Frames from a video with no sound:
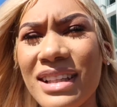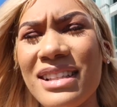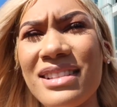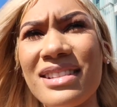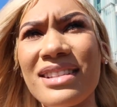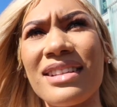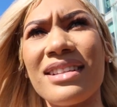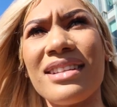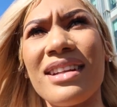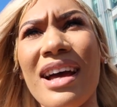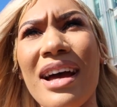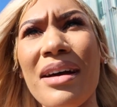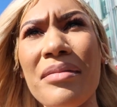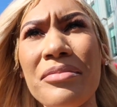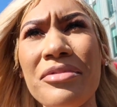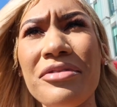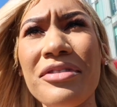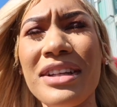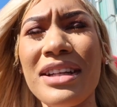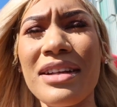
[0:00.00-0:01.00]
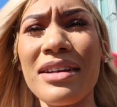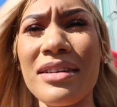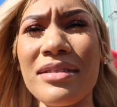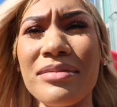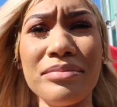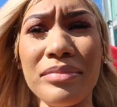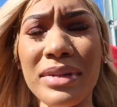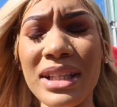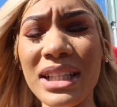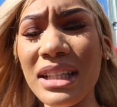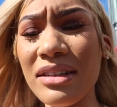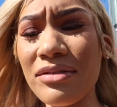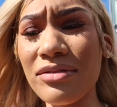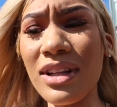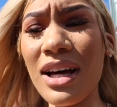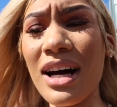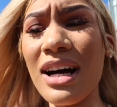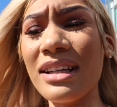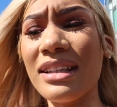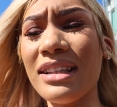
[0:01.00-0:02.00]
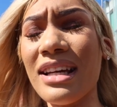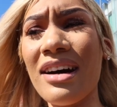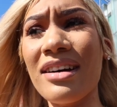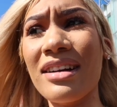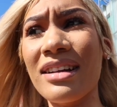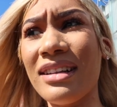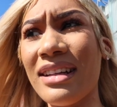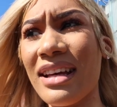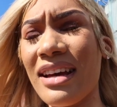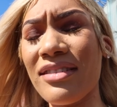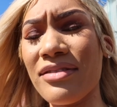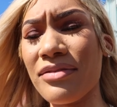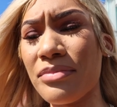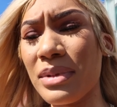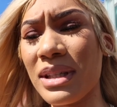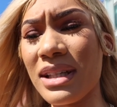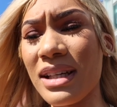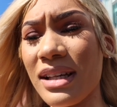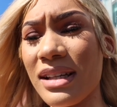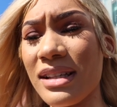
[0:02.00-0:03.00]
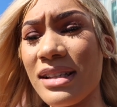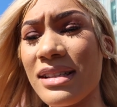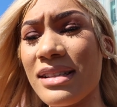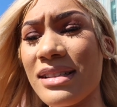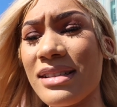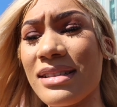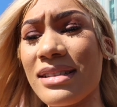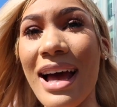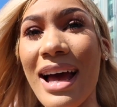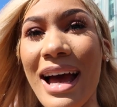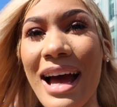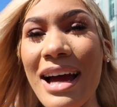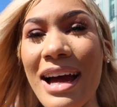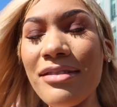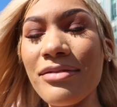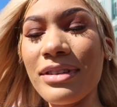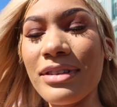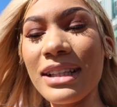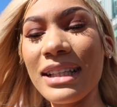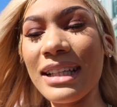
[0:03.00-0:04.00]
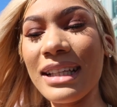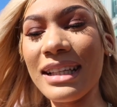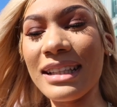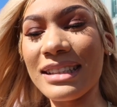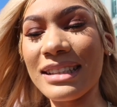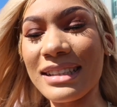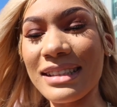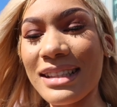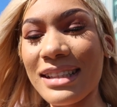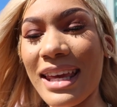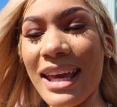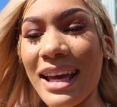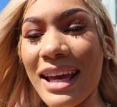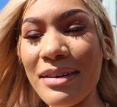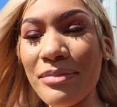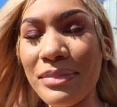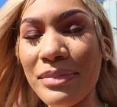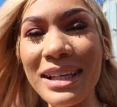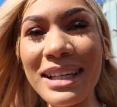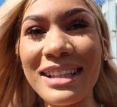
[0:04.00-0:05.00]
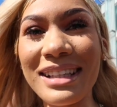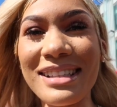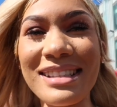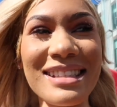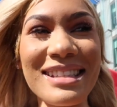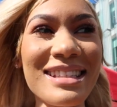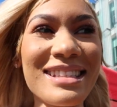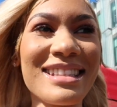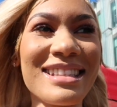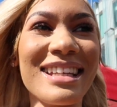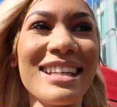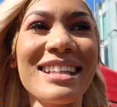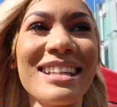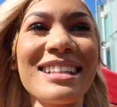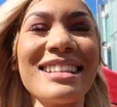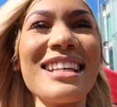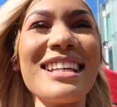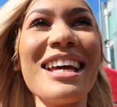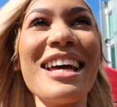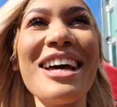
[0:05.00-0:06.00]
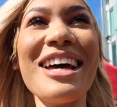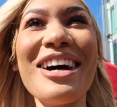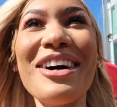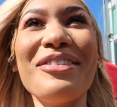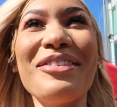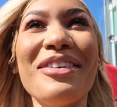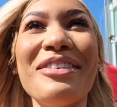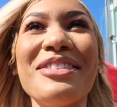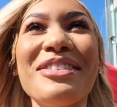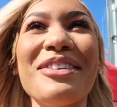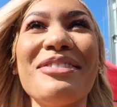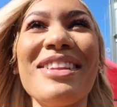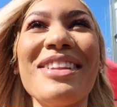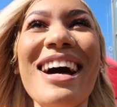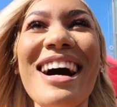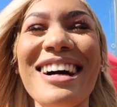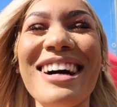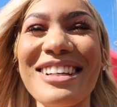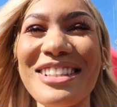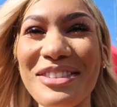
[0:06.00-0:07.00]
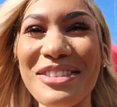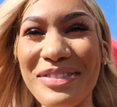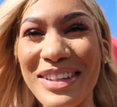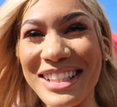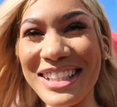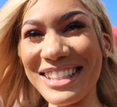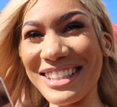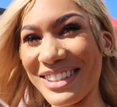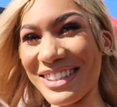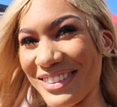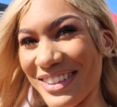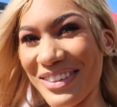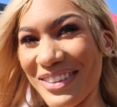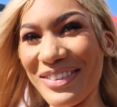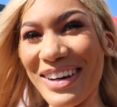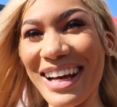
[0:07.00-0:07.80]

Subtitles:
Listen, I'm finna mini vlog y'all to death because I really just can't be consistent with the vlogs, but you know